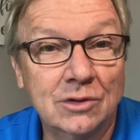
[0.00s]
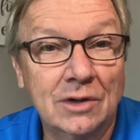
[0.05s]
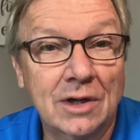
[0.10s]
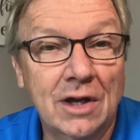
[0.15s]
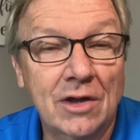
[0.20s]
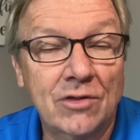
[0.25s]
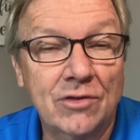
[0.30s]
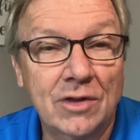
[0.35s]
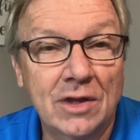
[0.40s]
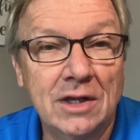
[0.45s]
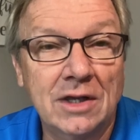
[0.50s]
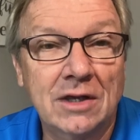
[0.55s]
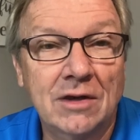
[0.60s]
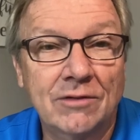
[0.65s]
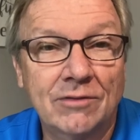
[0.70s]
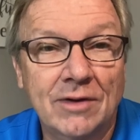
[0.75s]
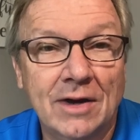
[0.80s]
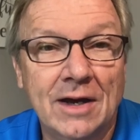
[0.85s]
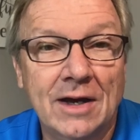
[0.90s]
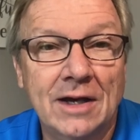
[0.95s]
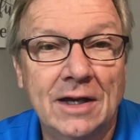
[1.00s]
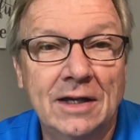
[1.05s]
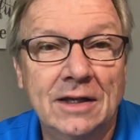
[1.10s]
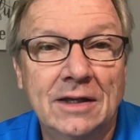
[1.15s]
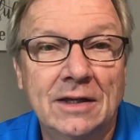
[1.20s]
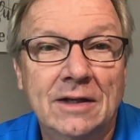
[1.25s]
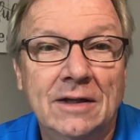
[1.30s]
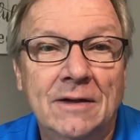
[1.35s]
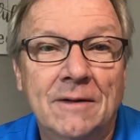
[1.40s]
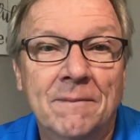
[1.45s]
I think if I
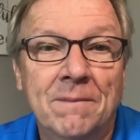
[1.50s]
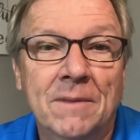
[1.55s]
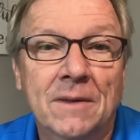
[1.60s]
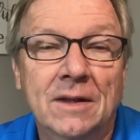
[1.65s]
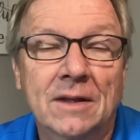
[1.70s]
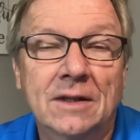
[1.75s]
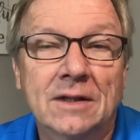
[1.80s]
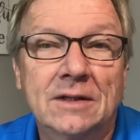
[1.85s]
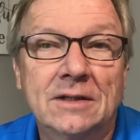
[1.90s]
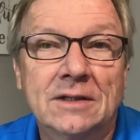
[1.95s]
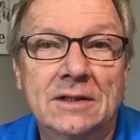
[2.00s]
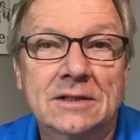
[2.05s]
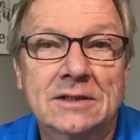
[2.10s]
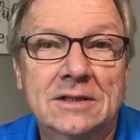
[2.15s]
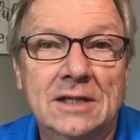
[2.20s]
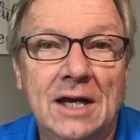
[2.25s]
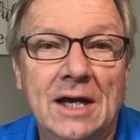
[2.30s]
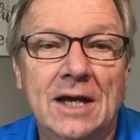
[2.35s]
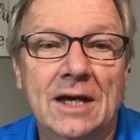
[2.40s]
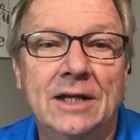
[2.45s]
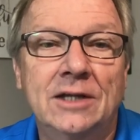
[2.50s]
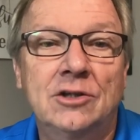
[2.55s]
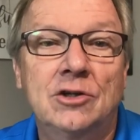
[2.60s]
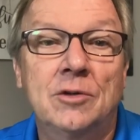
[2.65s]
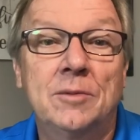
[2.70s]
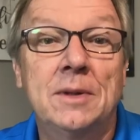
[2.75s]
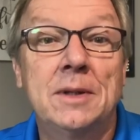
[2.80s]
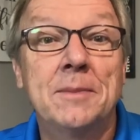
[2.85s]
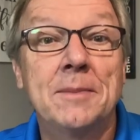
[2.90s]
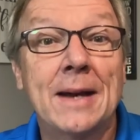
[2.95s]
decide to
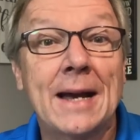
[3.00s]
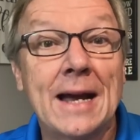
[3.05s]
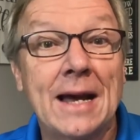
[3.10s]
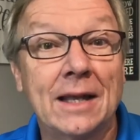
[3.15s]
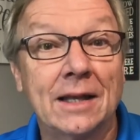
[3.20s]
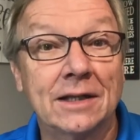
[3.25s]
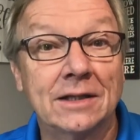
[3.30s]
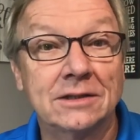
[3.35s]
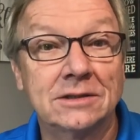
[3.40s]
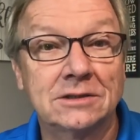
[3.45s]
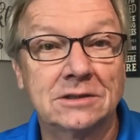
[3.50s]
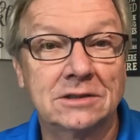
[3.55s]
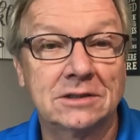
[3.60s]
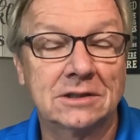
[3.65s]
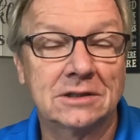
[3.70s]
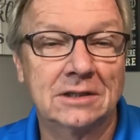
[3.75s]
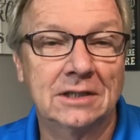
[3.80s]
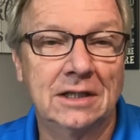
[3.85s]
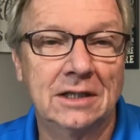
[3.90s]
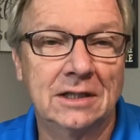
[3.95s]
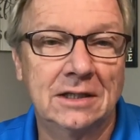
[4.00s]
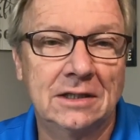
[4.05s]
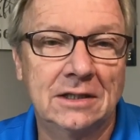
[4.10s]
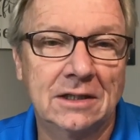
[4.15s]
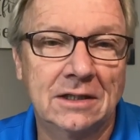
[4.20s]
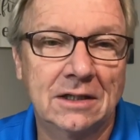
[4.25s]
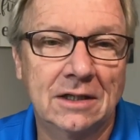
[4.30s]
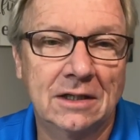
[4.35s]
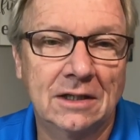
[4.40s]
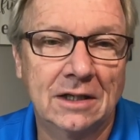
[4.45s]
be balanced
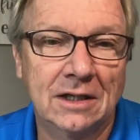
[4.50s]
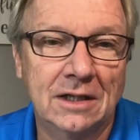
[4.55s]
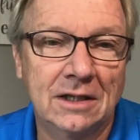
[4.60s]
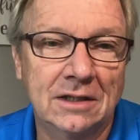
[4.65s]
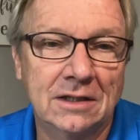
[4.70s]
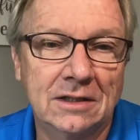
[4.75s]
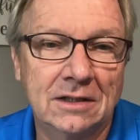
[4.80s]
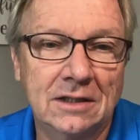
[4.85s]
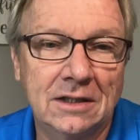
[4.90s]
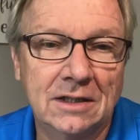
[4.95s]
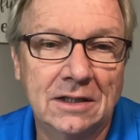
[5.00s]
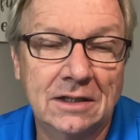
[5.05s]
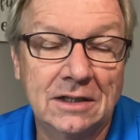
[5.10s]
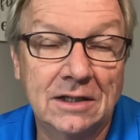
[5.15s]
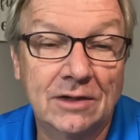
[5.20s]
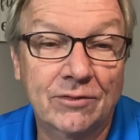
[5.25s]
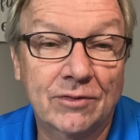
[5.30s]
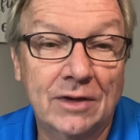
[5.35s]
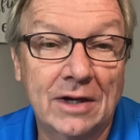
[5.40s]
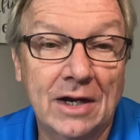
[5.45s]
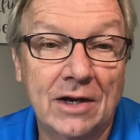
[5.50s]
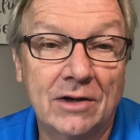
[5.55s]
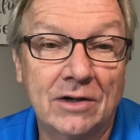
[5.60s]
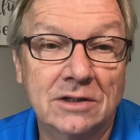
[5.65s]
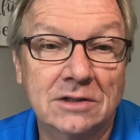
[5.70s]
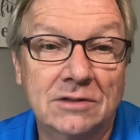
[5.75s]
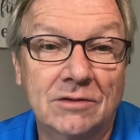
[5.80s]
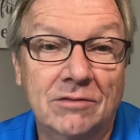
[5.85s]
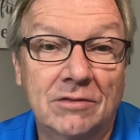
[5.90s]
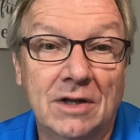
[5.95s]
in the different
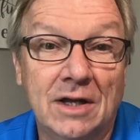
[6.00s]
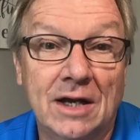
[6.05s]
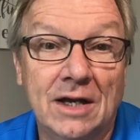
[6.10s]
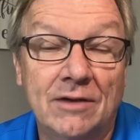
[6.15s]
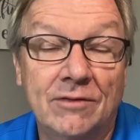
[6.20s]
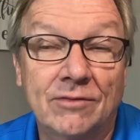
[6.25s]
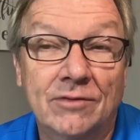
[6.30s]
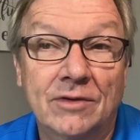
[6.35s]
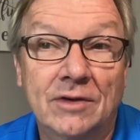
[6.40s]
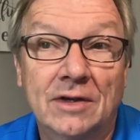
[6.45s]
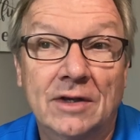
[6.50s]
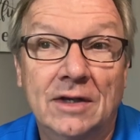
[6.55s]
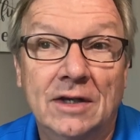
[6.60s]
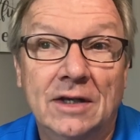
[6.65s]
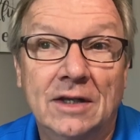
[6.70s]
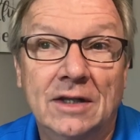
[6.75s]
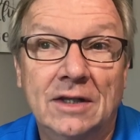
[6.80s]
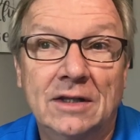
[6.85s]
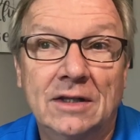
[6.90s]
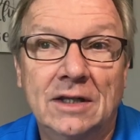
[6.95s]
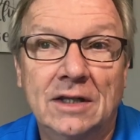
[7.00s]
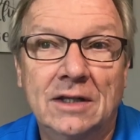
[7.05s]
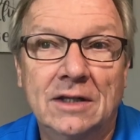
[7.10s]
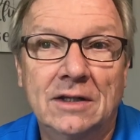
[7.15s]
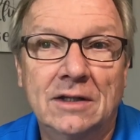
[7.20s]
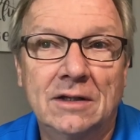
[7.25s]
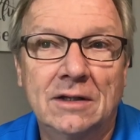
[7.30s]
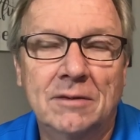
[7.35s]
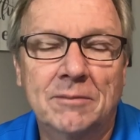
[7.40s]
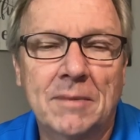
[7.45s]
areas of life,
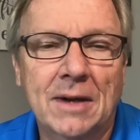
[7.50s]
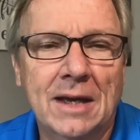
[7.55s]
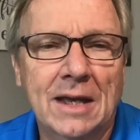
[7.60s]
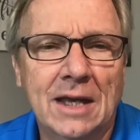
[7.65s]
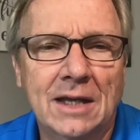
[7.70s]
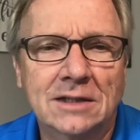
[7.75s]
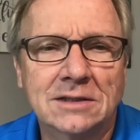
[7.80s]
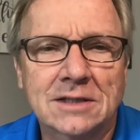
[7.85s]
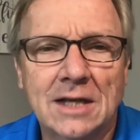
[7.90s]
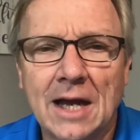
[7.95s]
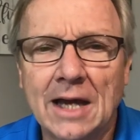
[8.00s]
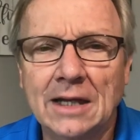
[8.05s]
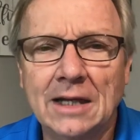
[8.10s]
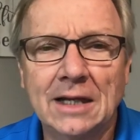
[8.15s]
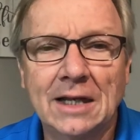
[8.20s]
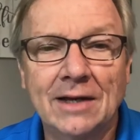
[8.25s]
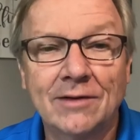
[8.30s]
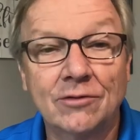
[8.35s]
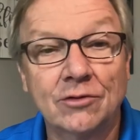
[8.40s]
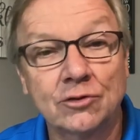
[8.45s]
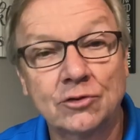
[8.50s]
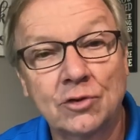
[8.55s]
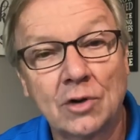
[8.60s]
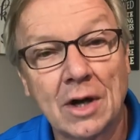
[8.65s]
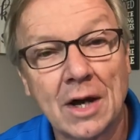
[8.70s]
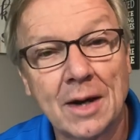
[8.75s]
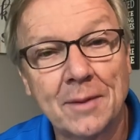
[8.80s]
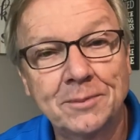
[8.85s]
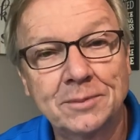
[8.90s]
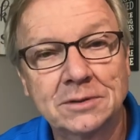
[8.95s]
then my anxiety level
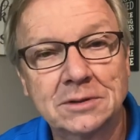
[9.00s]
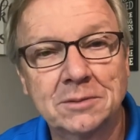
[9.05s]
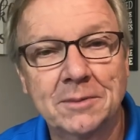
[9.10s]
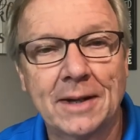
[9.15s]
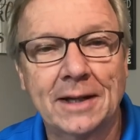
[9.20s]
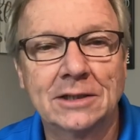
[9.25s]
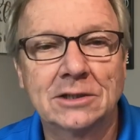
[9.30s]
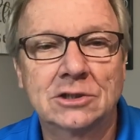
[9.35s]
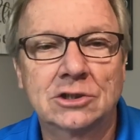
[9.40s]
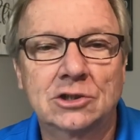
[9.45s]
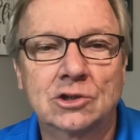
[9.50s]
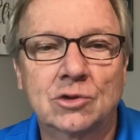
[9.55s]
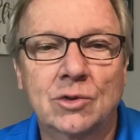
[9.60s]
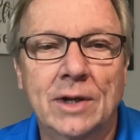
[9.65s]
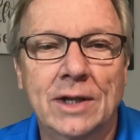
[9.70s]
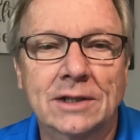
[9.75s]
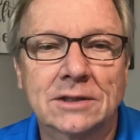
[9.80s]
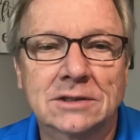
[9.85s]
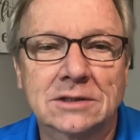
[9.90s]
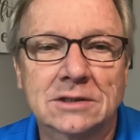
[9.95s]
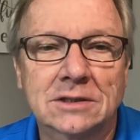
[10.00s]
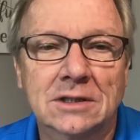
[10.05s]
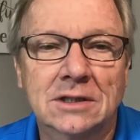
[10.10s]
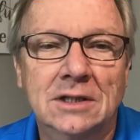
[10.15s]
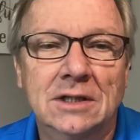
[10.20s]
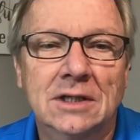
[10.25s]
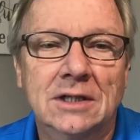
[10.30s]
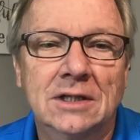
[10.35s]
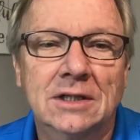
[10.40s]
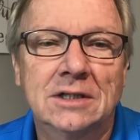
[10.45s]
drops, my stress
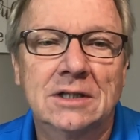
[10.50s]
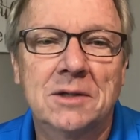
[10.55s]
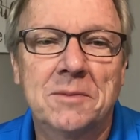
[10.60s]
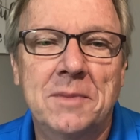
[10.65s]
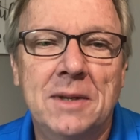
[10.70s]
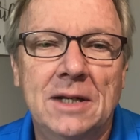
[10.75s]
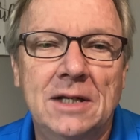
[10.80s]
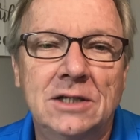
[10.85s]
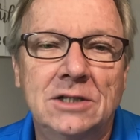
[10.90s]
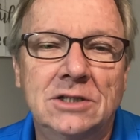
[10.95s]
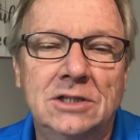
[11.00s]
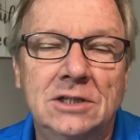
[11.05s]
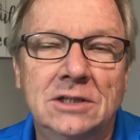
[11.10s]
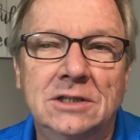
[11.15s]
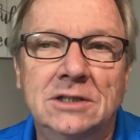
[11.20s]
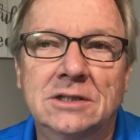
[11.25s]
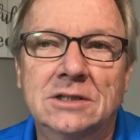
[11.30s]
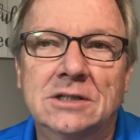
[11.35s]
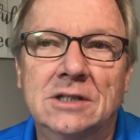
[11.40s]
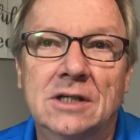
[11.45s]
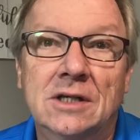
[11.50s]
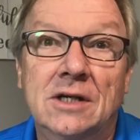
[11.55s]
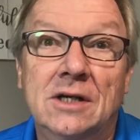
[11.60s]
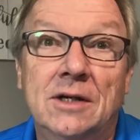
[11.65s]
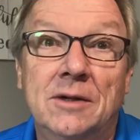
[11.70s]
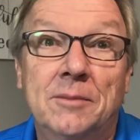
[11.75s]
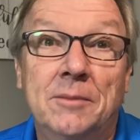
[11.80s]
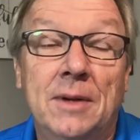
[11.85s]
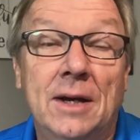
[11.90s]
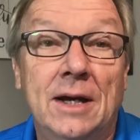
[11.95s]
diminishes,
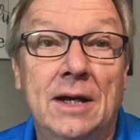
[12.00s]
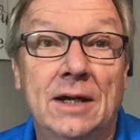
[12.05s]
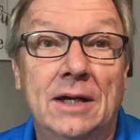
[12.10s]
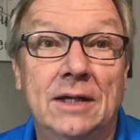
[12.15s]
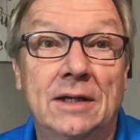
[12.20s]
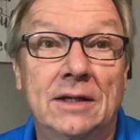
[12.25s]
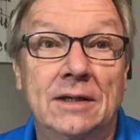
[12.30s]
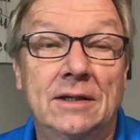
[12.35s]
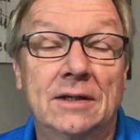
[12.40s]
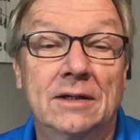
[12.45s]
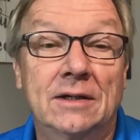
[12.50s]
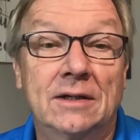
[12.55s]
my